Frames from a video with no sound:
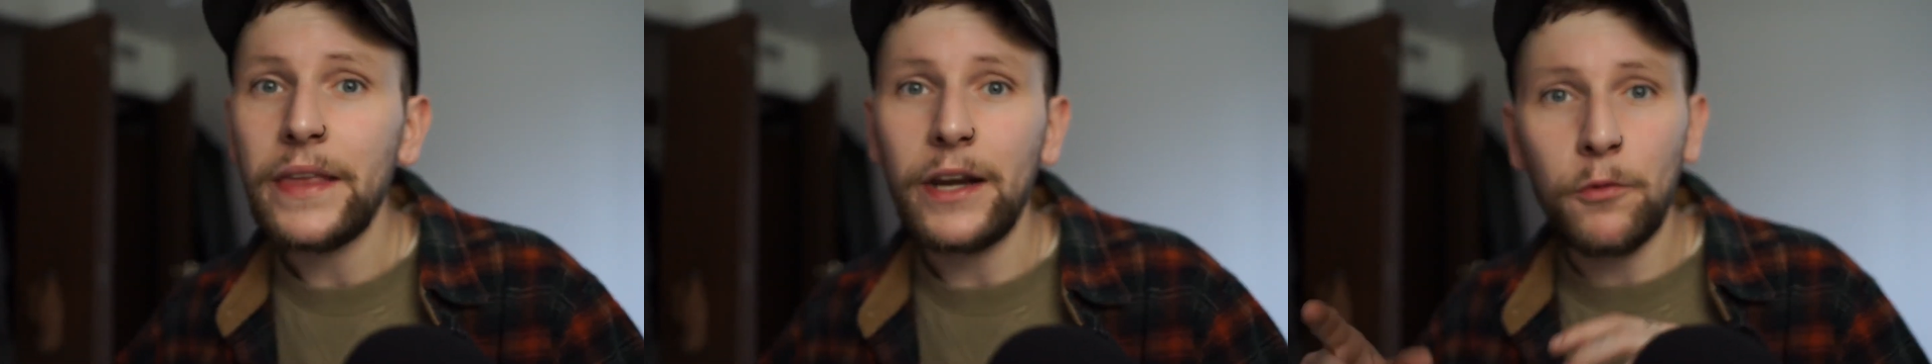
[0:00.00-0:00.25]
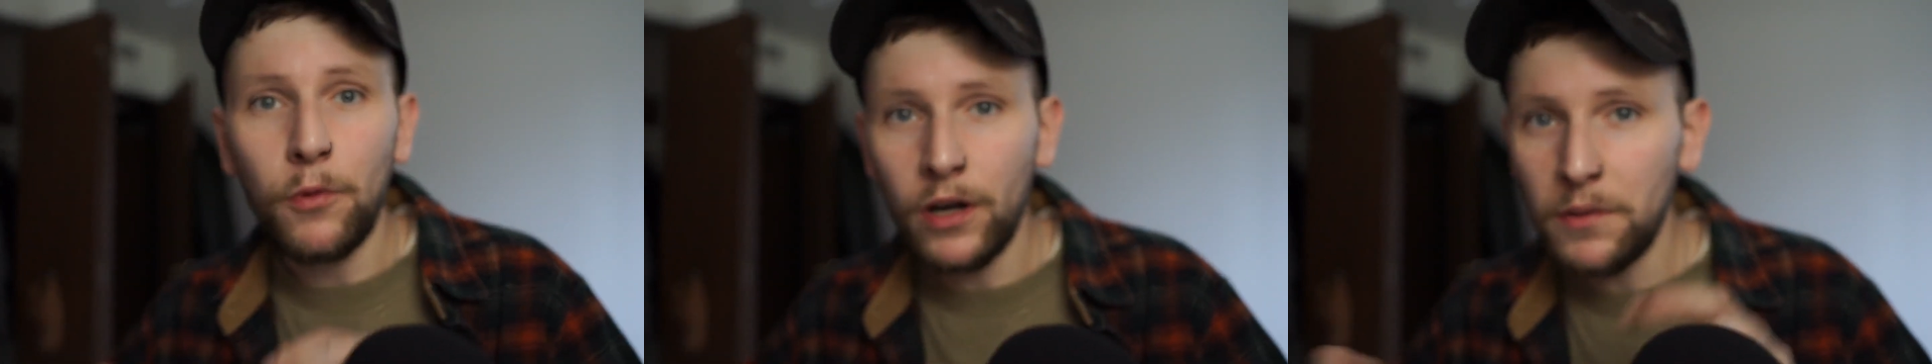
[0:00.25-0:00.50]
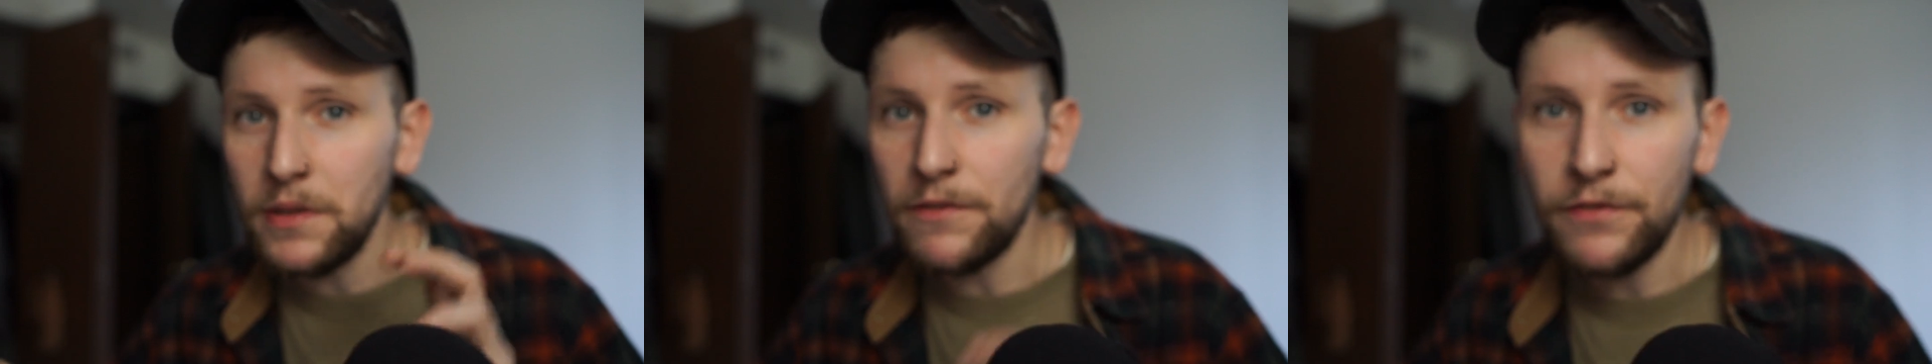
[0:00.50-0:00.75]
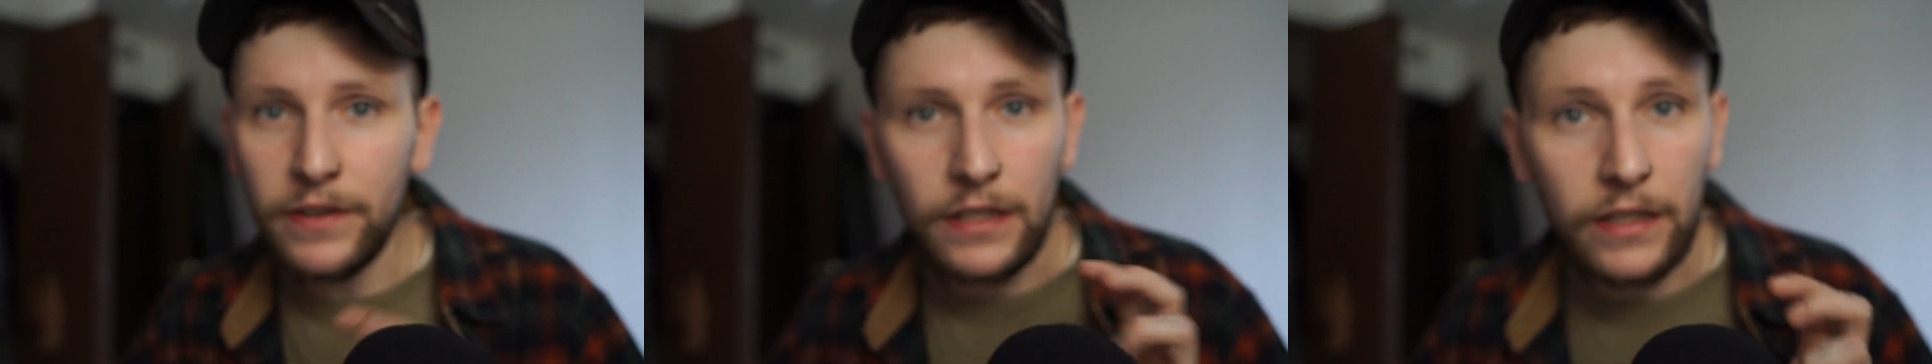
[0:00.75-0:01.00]
They don't want to be
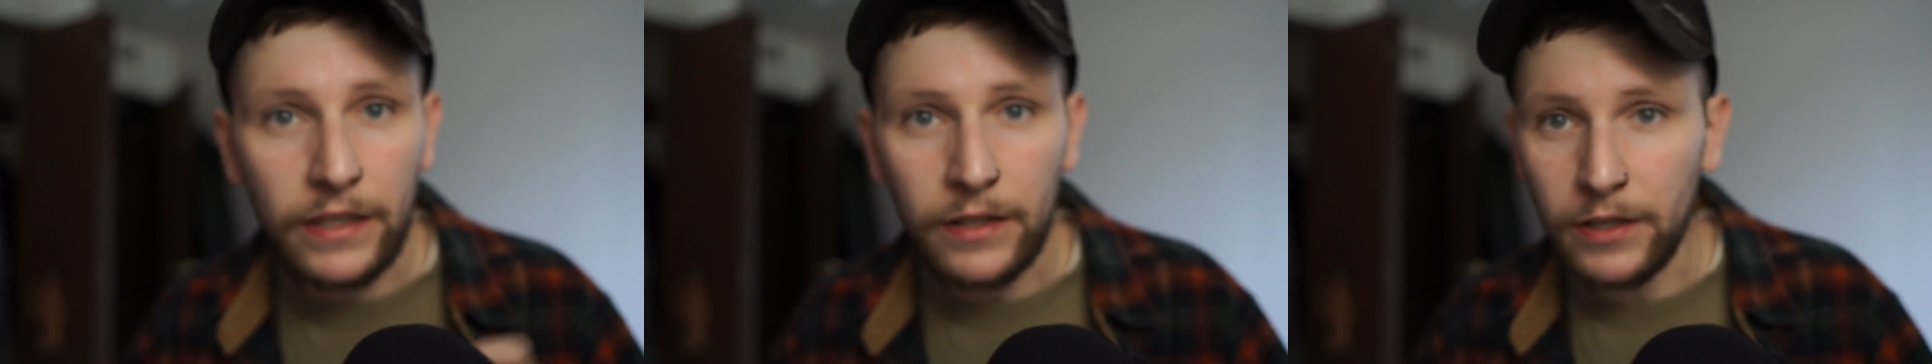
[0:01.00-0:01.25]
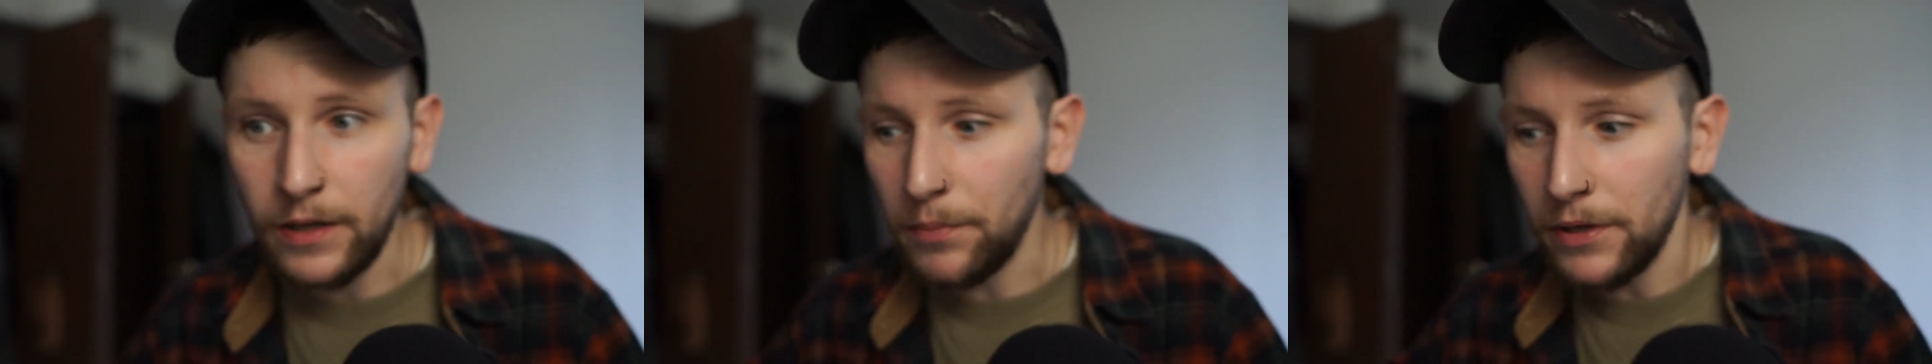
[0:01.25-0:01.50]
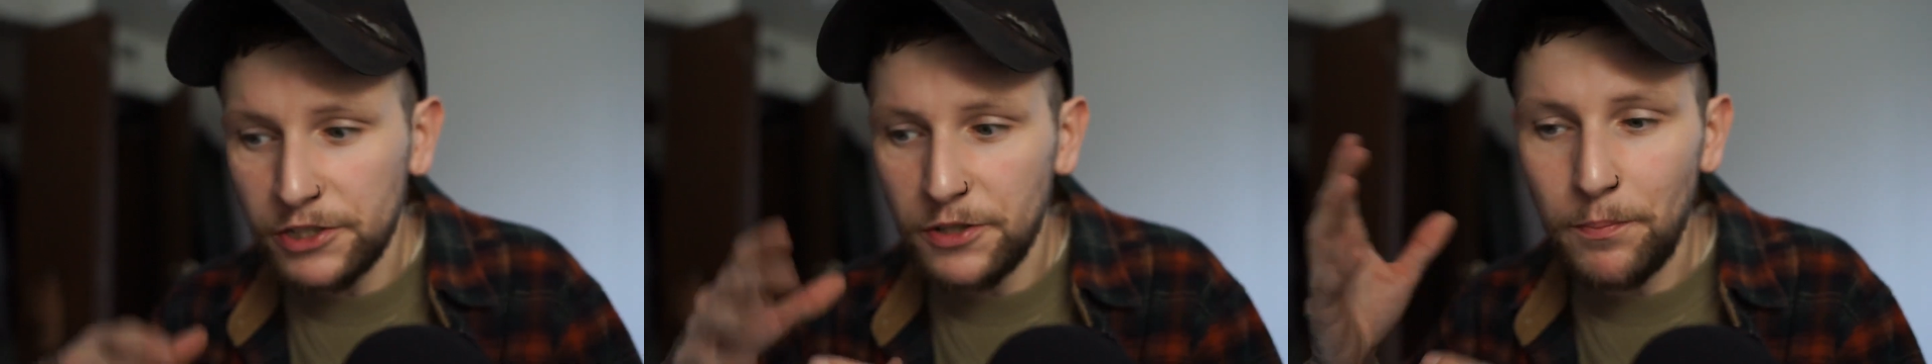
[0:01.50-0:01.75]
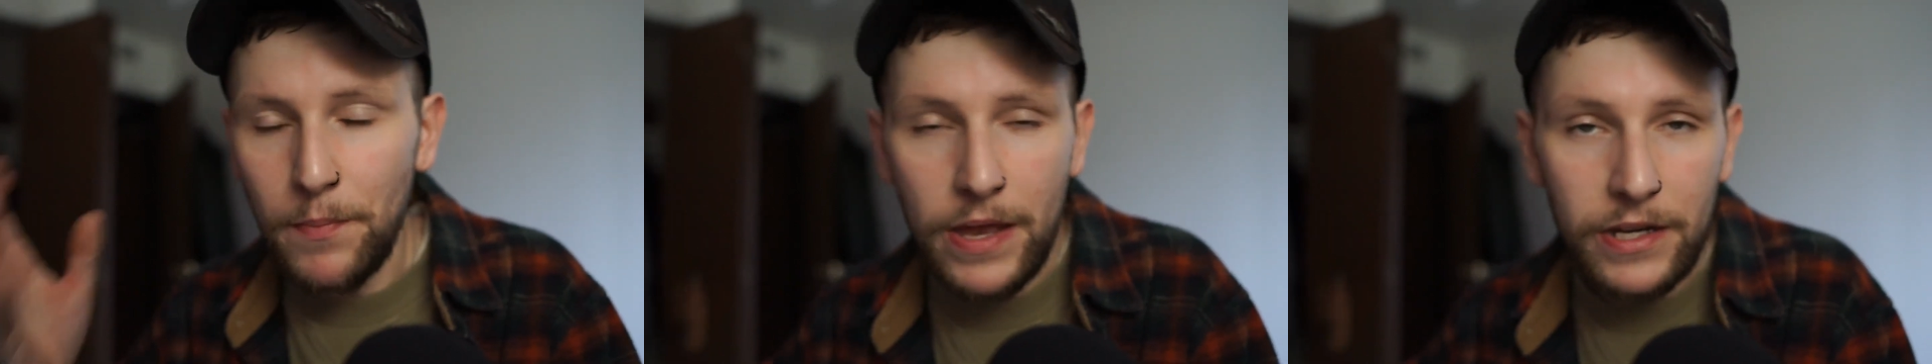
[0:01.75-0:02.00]
fiddling in a bunch of
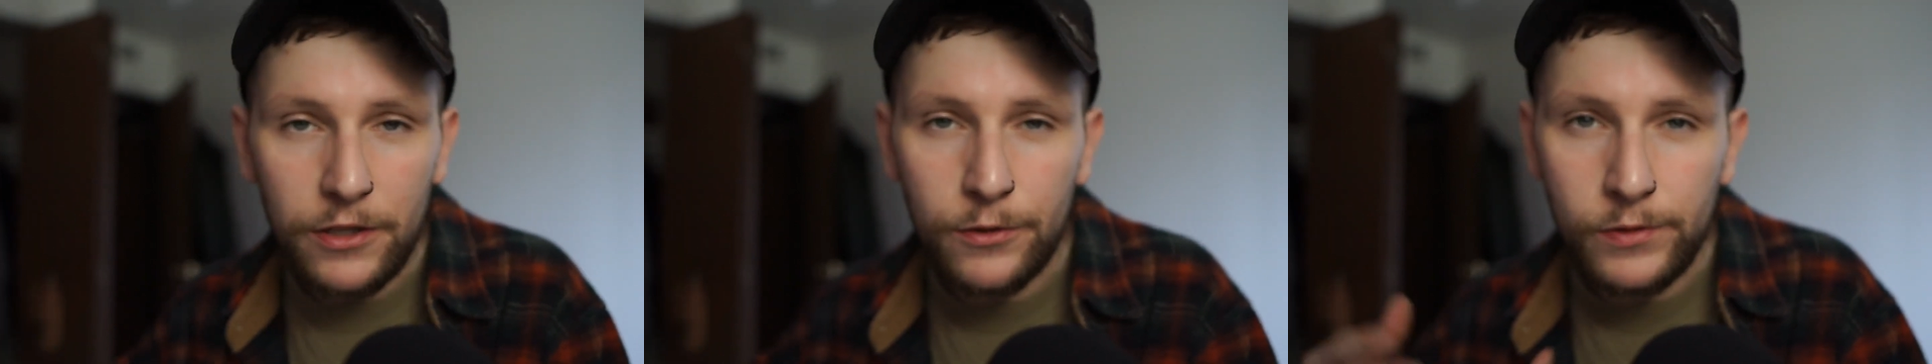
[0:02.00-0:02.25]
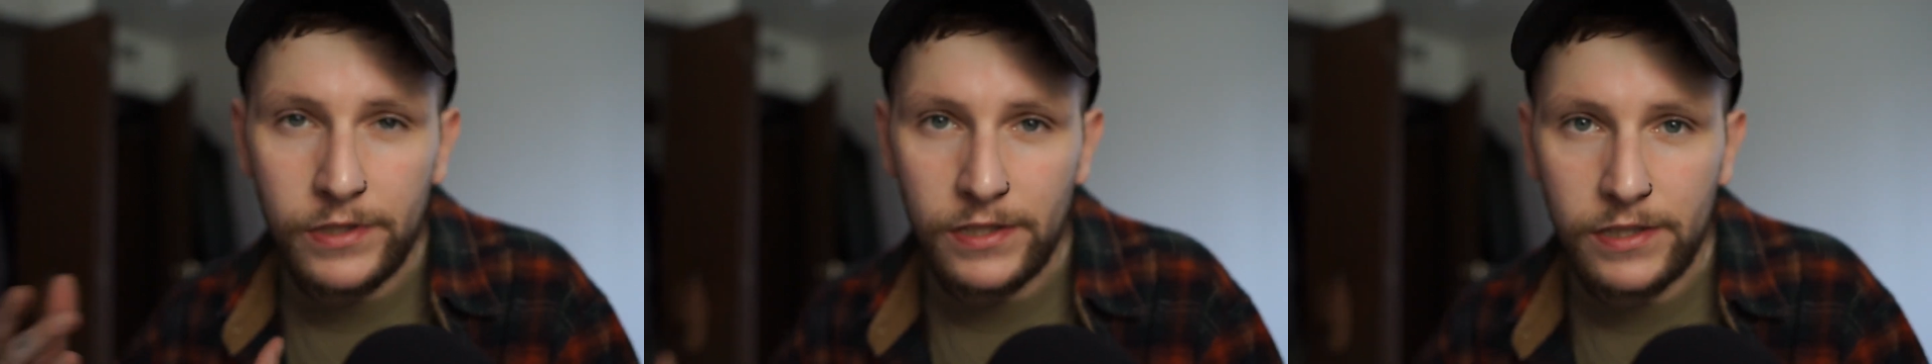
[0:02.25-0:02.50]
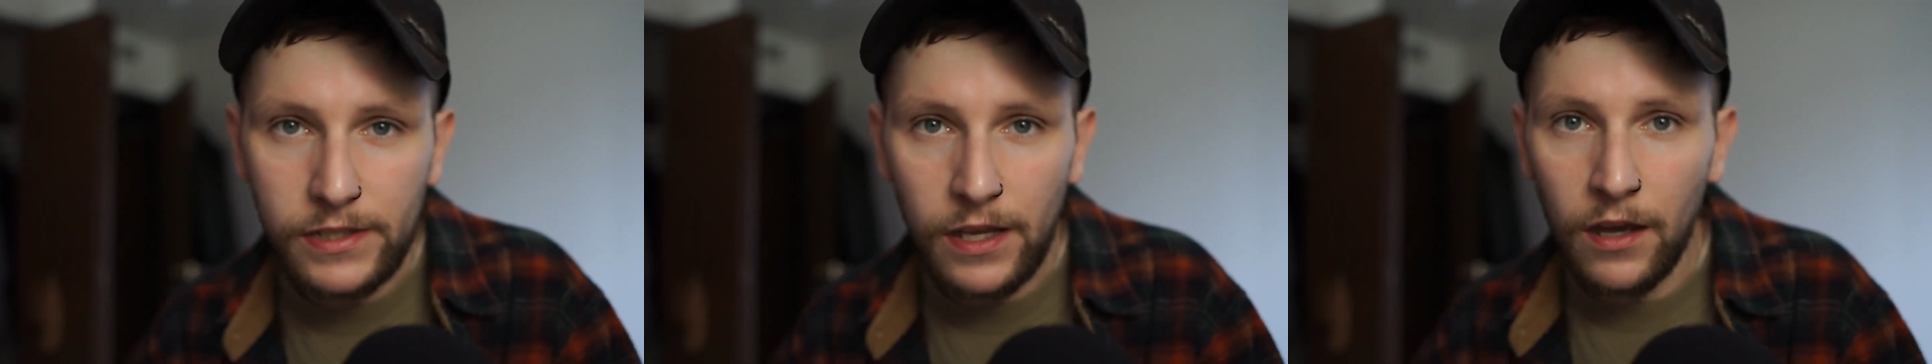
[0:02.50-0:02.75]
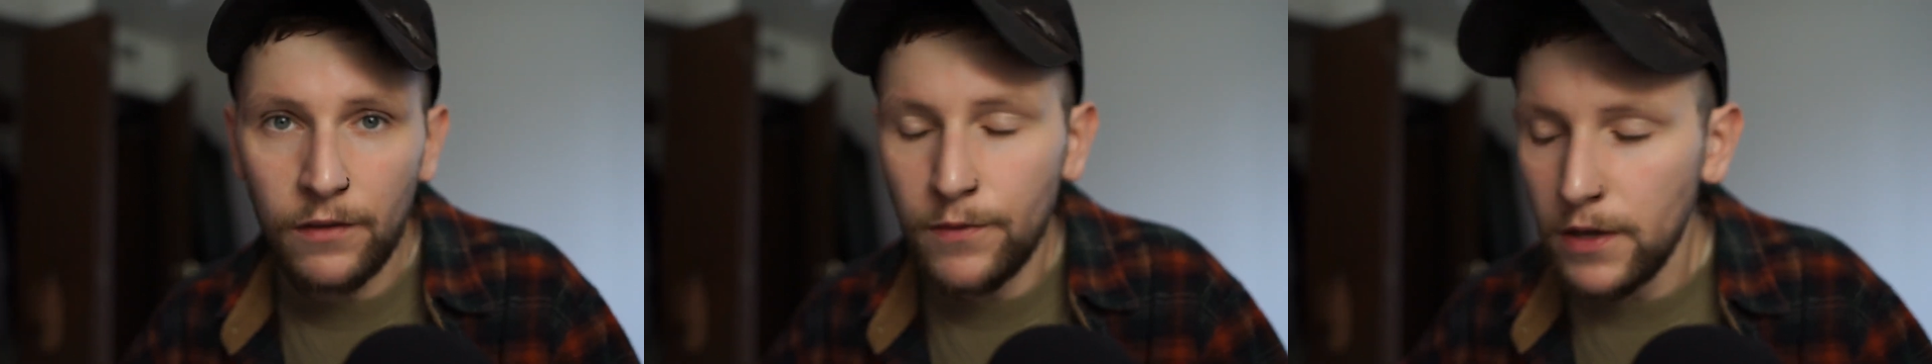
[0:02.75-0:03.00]
menus and
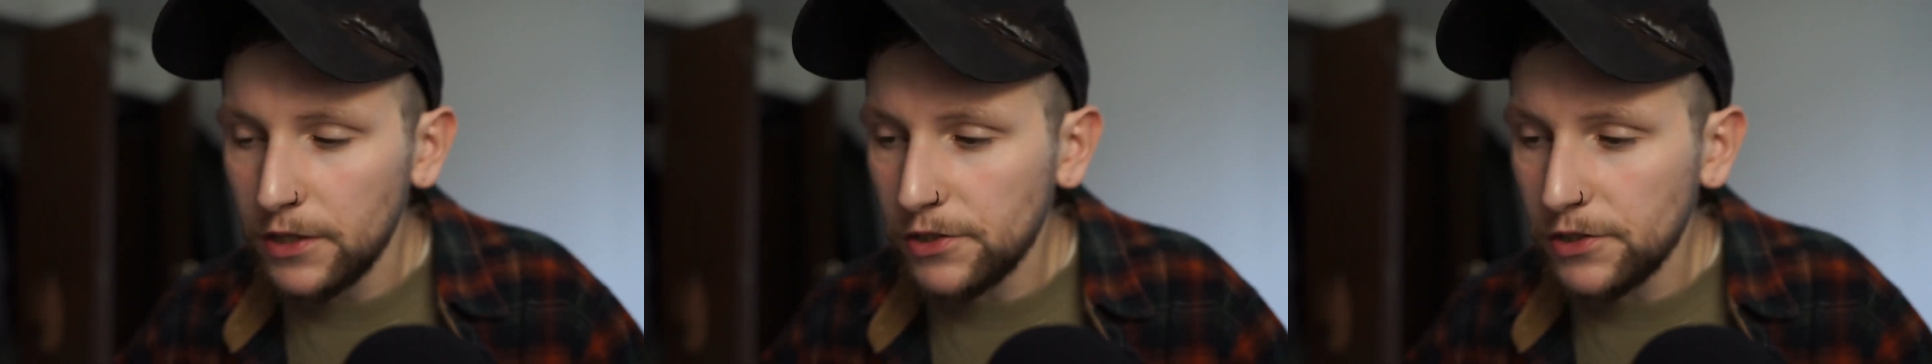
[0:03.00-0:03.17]
stuff,